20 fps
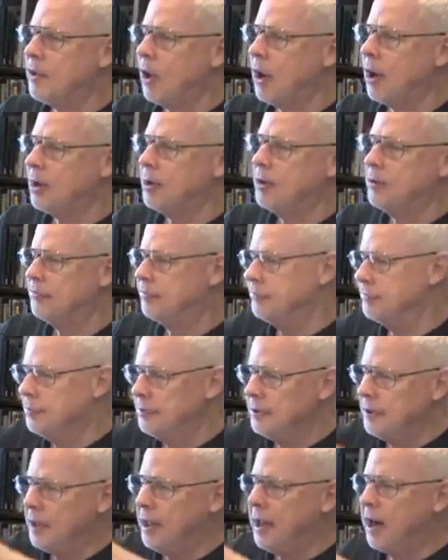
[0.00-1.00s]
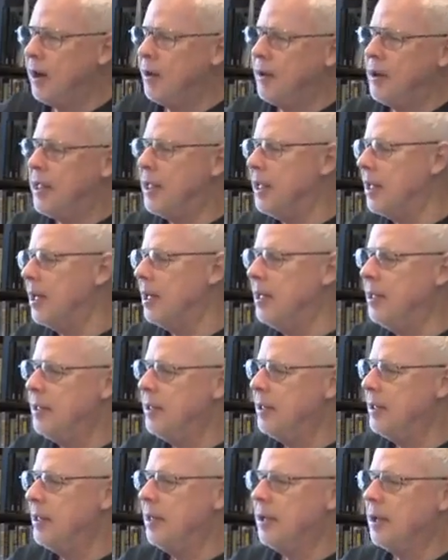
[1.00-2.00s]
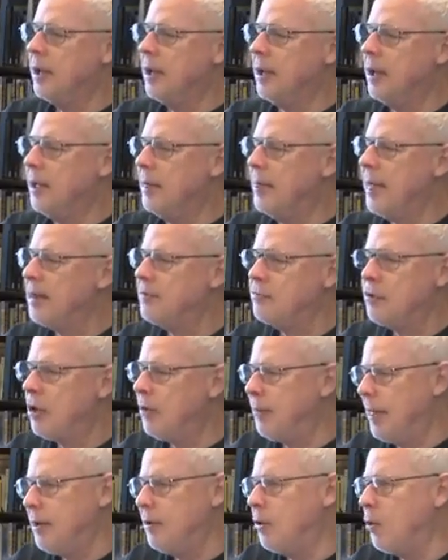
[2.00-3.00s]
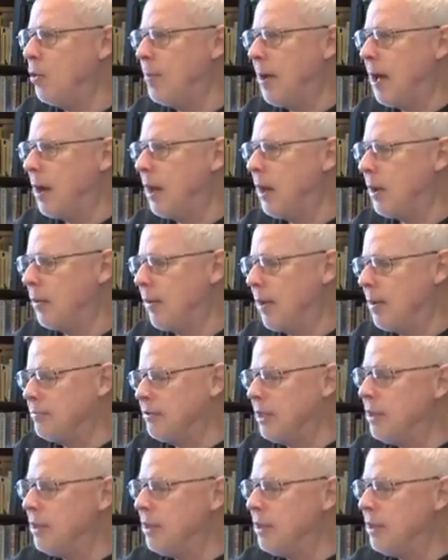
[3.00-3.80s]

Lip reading: darkness area. That's all they know about holograms.